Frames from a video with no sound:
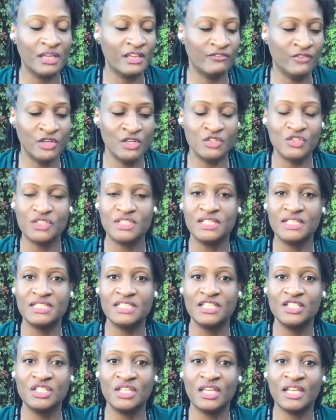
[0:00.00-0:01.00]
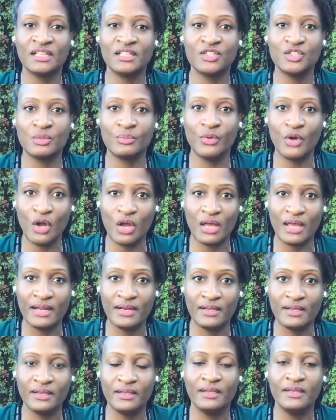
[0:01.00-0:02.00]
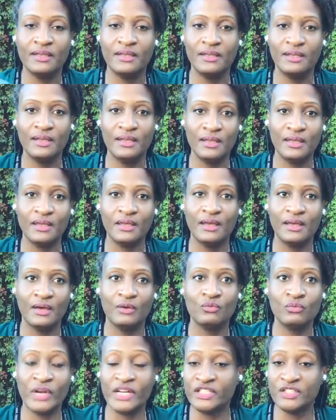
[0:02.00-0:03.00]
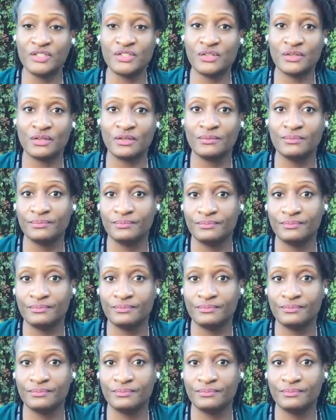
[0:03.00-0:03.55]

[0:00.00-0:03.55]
if you're interested in teaching English abroad, register.